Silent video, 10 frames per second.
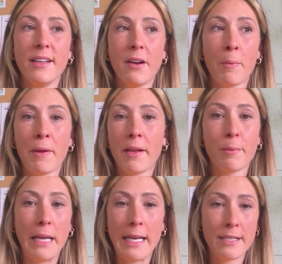I'm in a
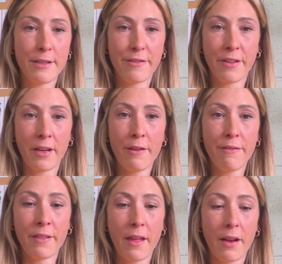completely different life,
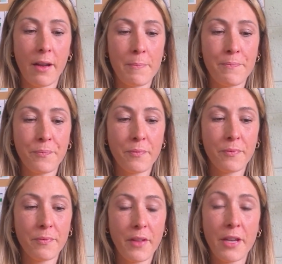in that I'm
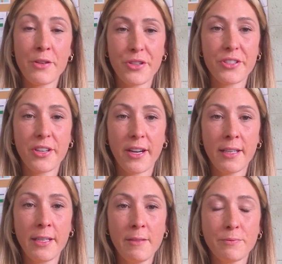injured
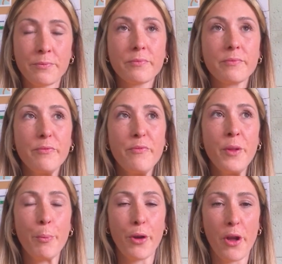currently,
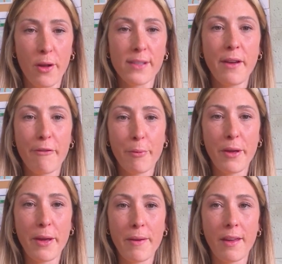but I also have a
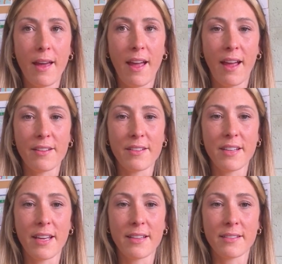baby, and
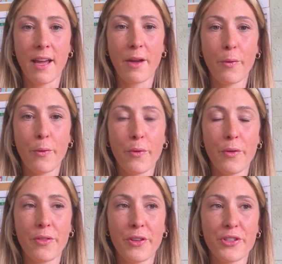it's now
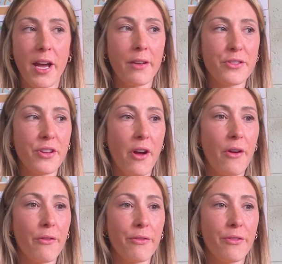the challenge
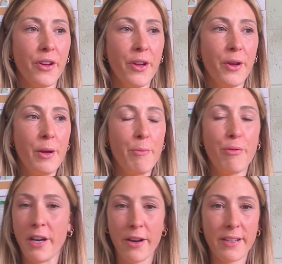of
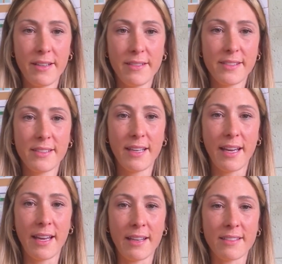priorities.
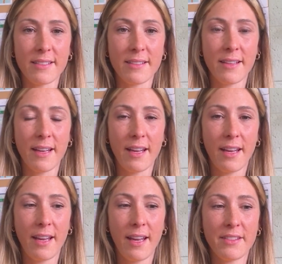And
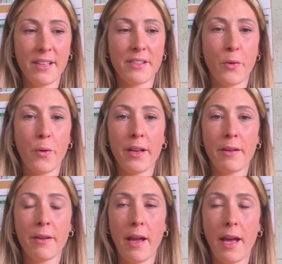
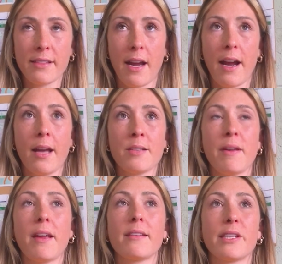it's a hard
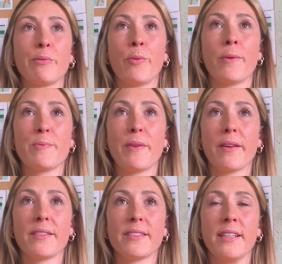mix at the moment because,